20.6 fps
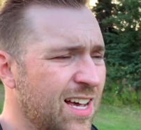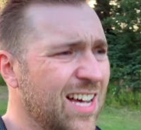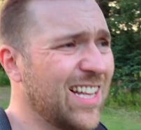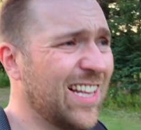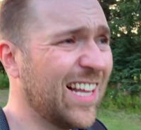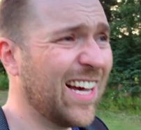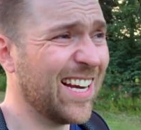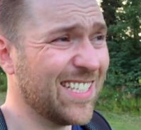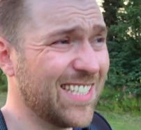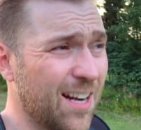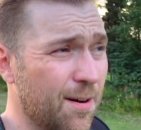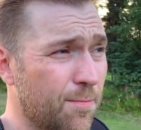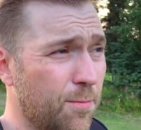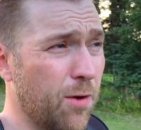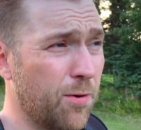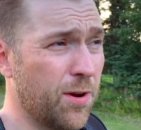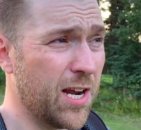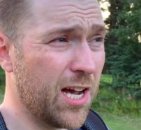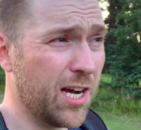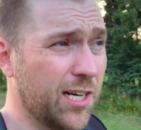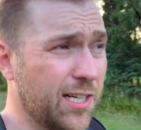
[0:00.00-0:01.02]
like I said, I'm
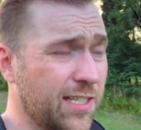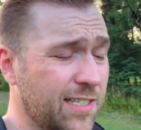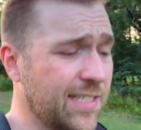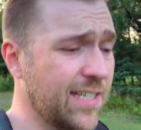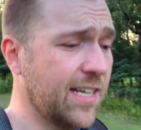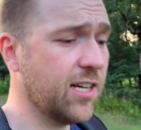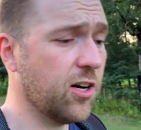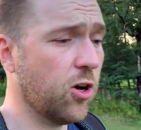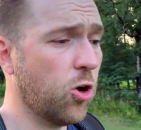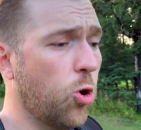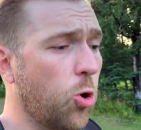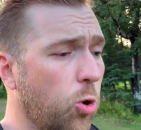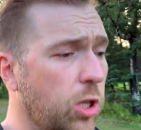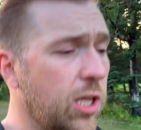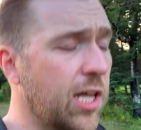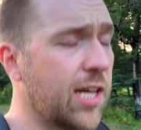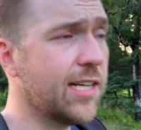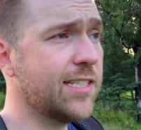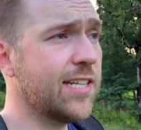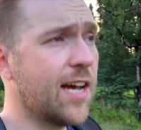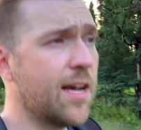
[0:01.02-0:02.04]
probably not going to sink a whole
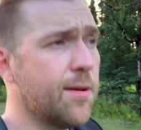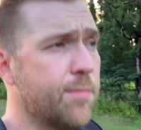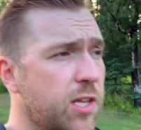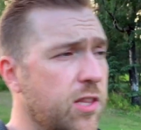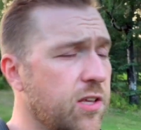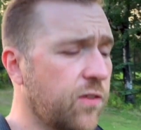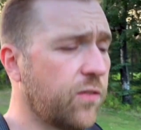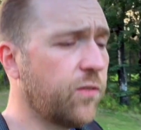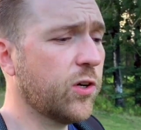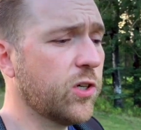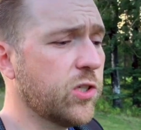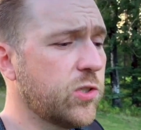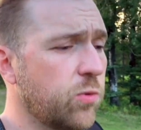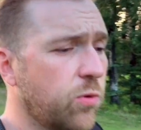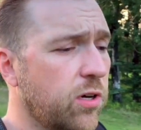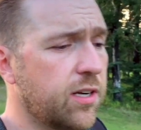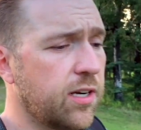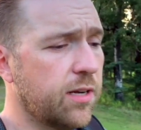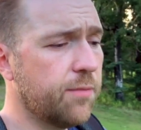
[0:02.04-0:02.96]
lot of time into this first one.